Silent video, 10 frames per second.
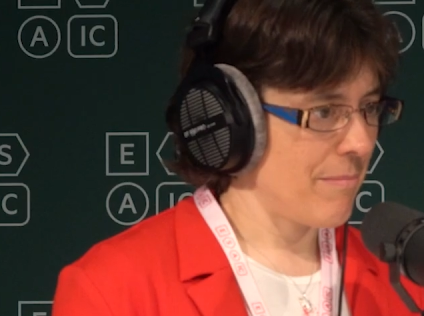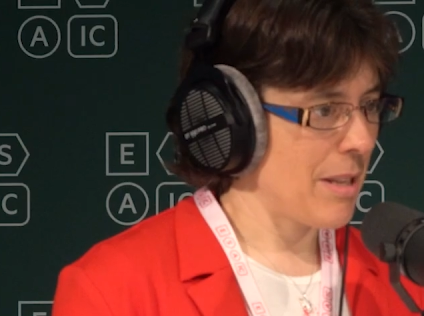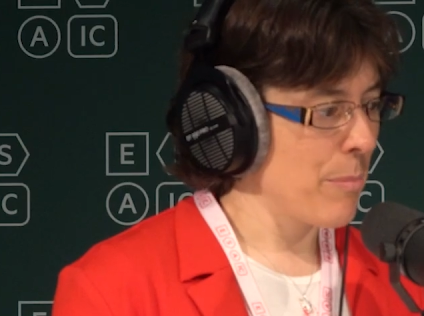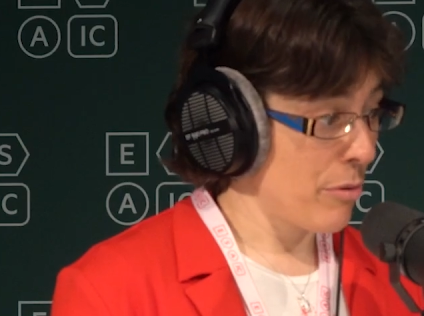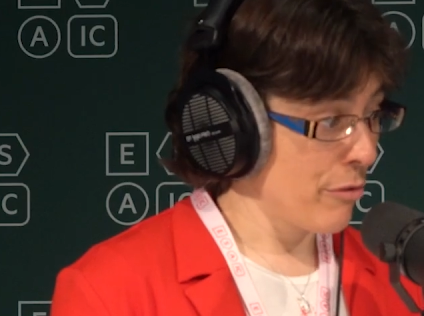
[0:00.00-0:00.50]

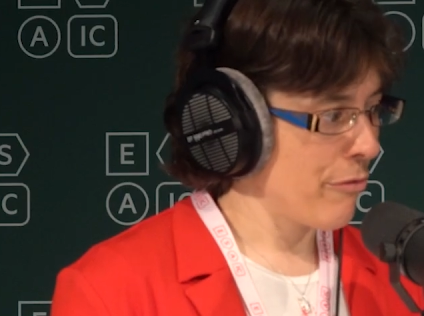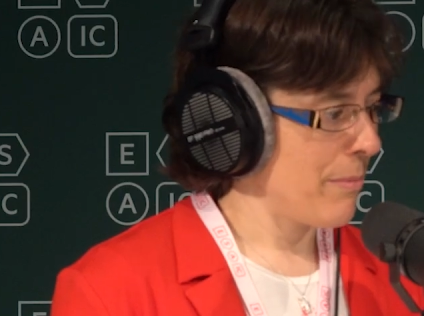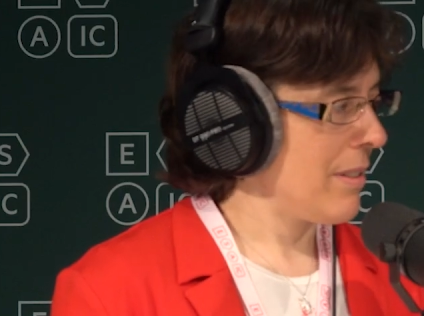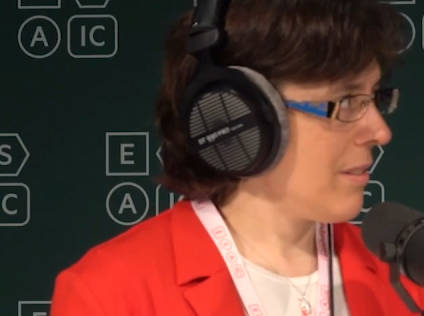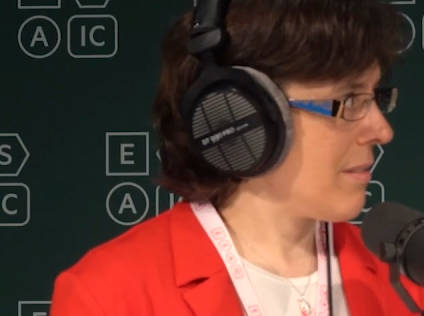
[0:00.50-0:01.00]

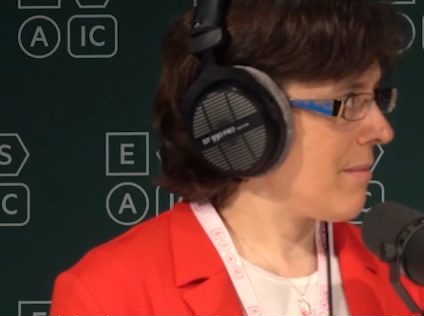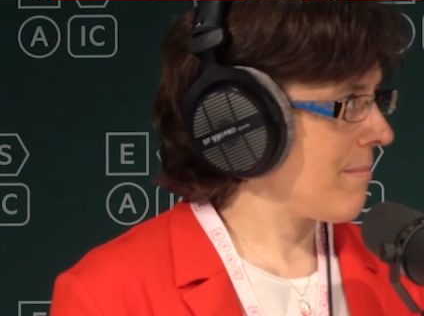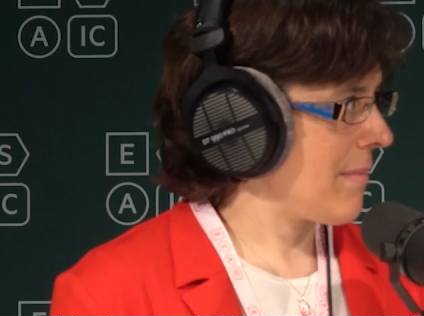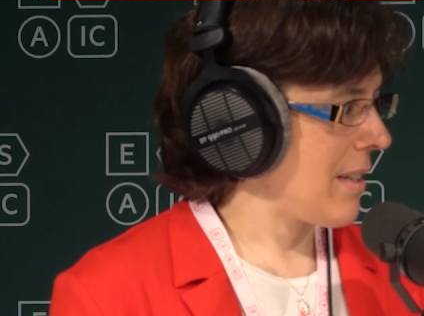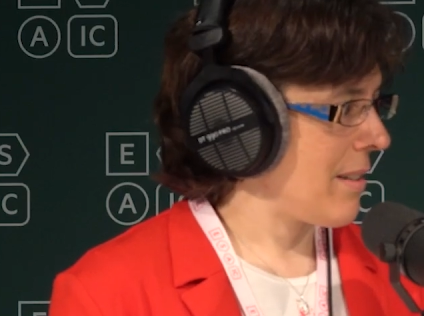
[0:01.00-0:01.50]
improvement,
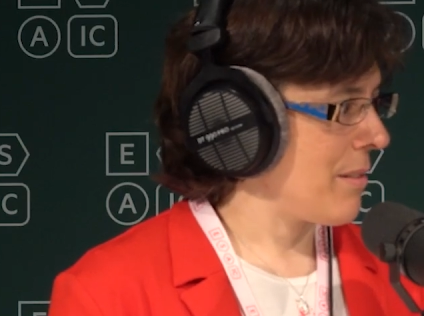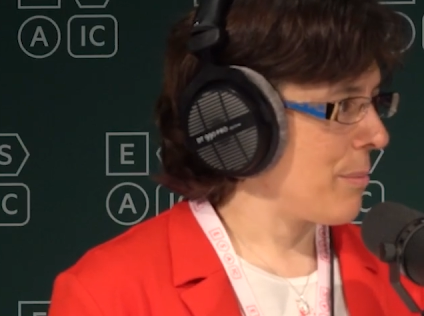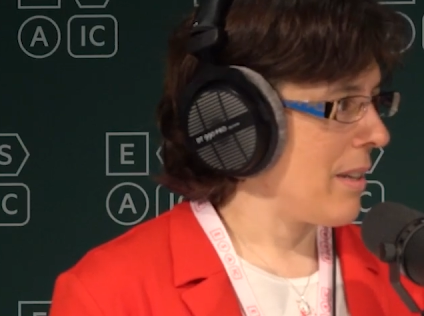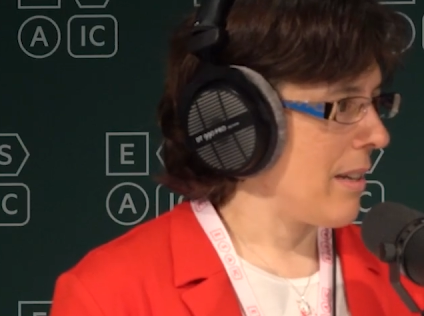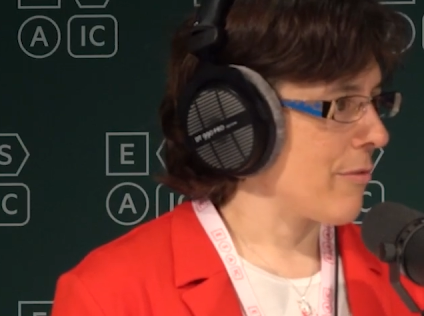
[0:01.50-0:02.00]
and
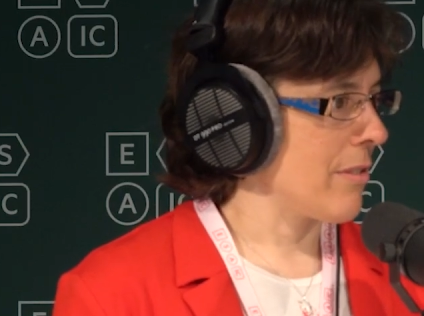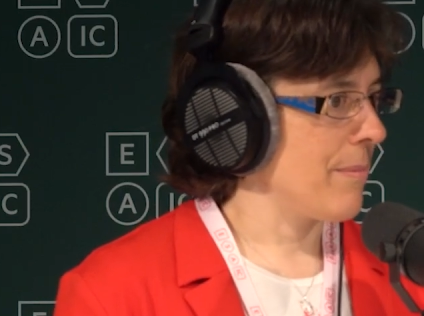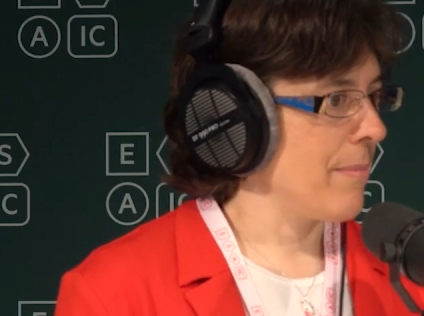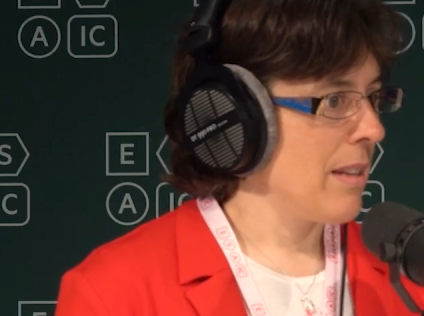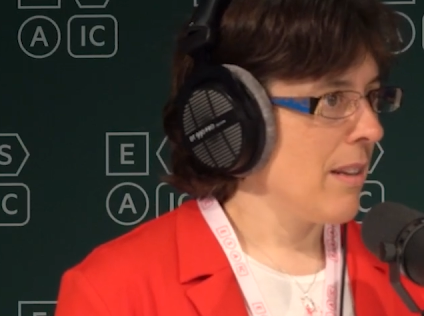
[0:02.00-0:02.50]
we have
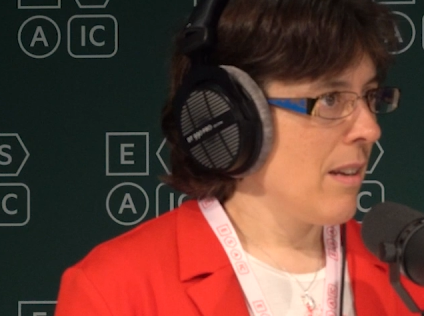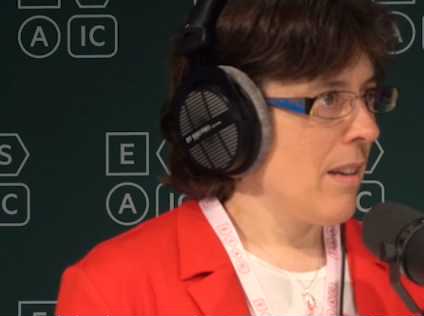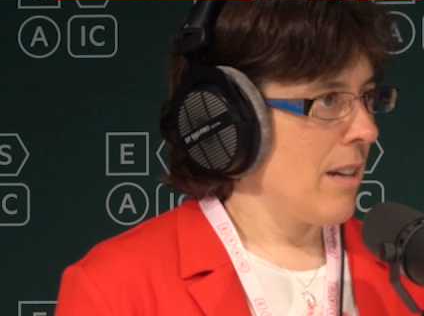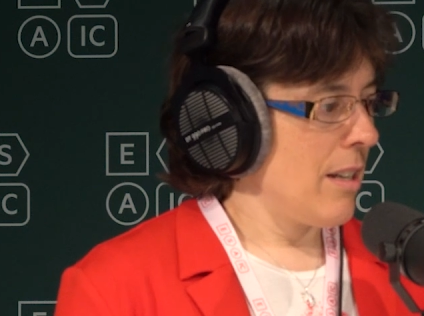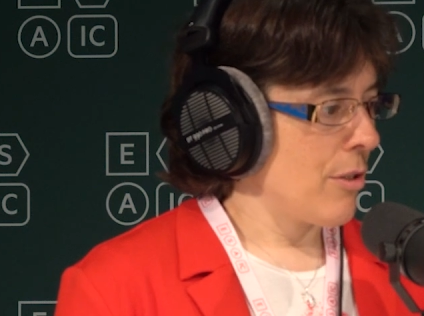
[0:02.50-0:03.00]
an
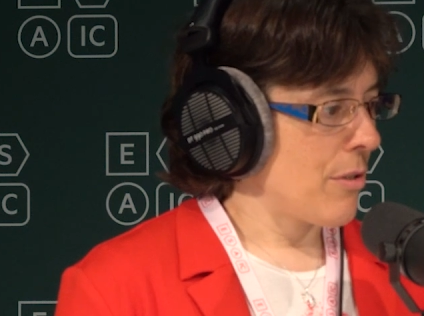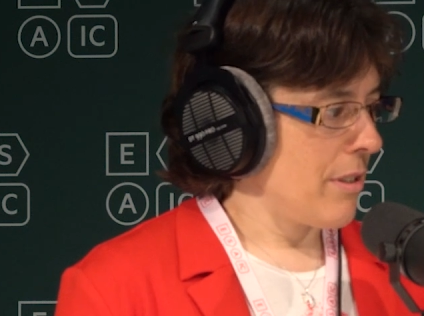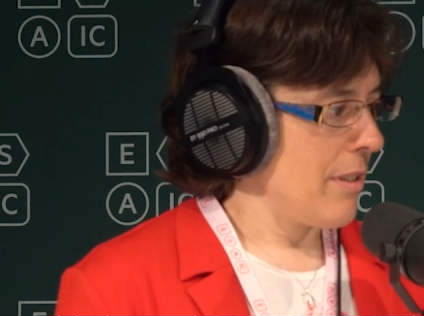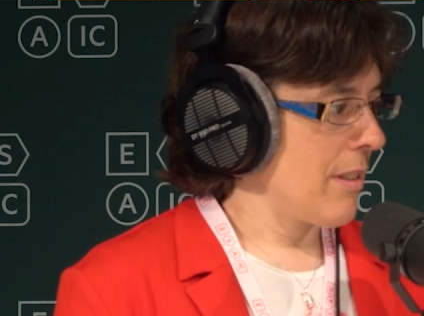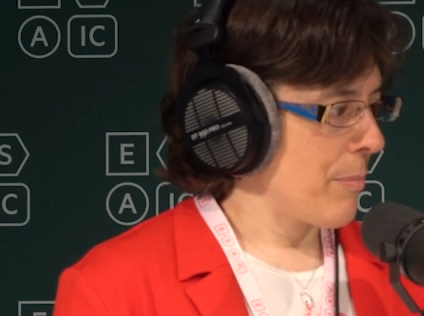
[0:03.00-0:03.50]

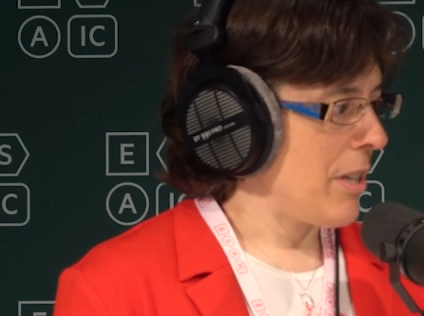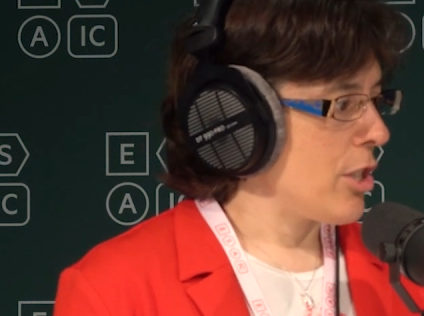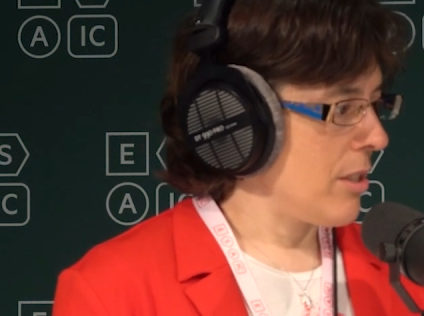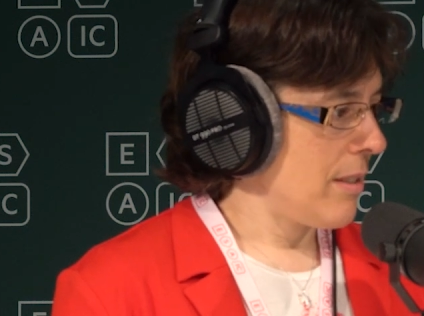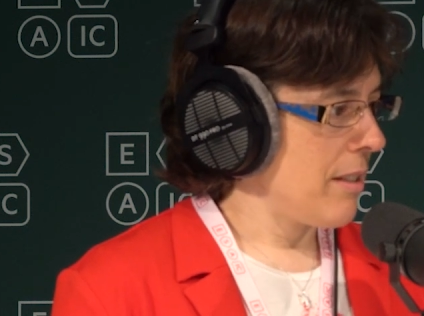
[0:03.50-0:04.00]
electronic
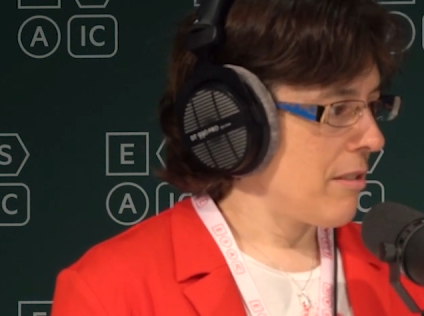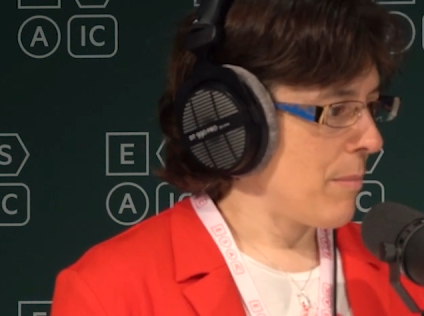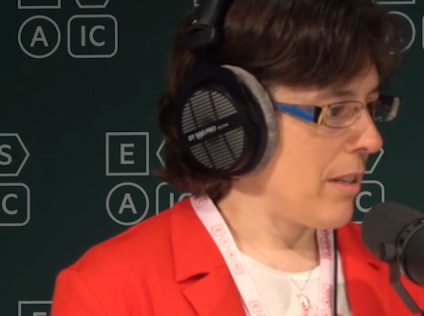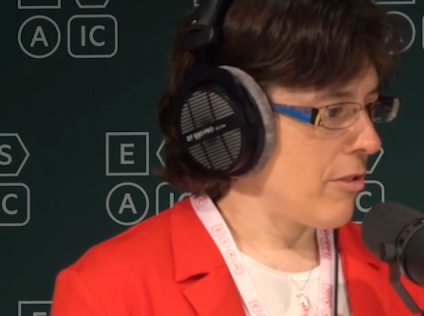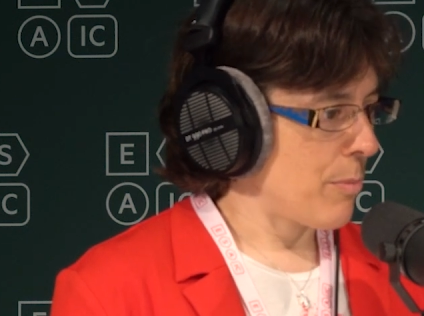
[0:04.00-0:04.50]
patient data
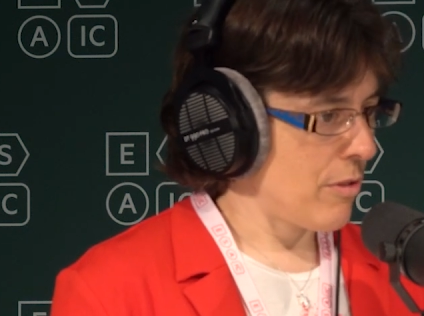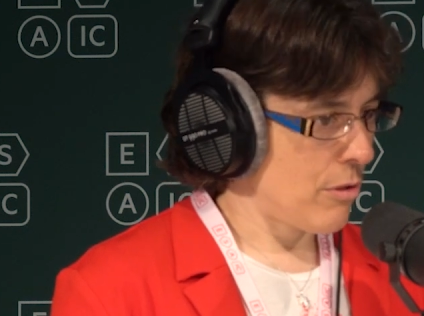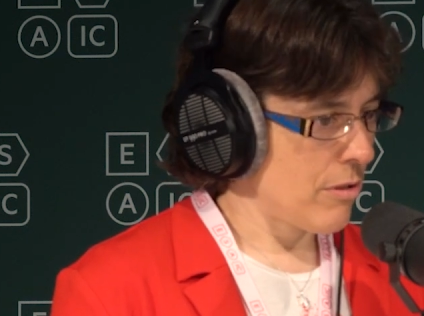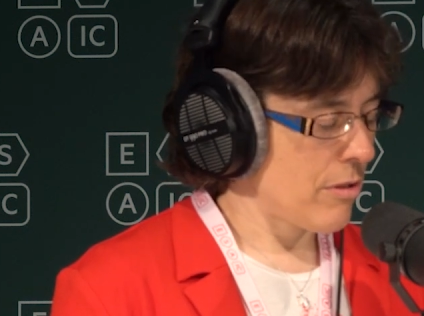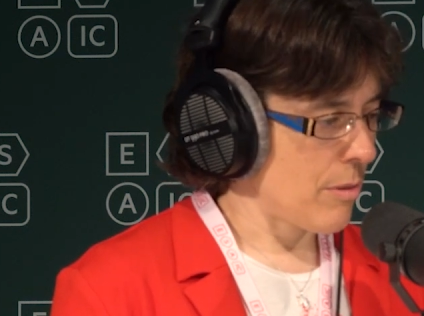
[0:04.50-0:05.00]
management
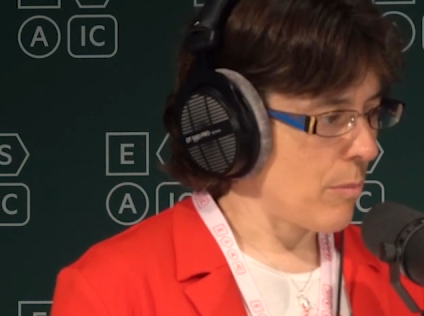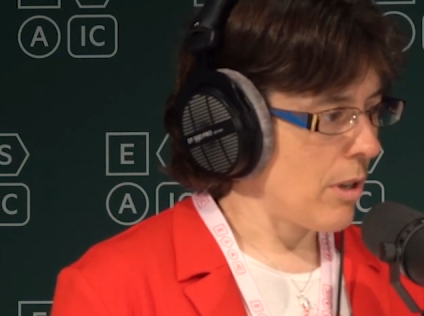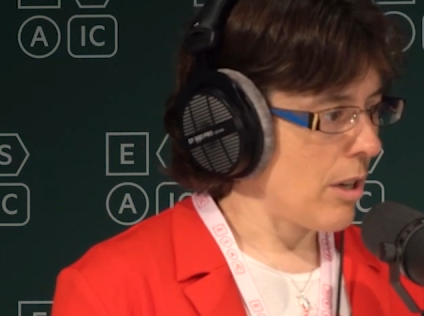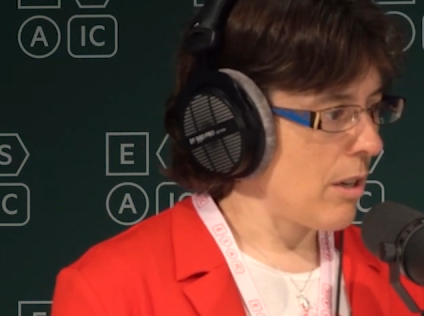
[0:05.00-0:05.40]
system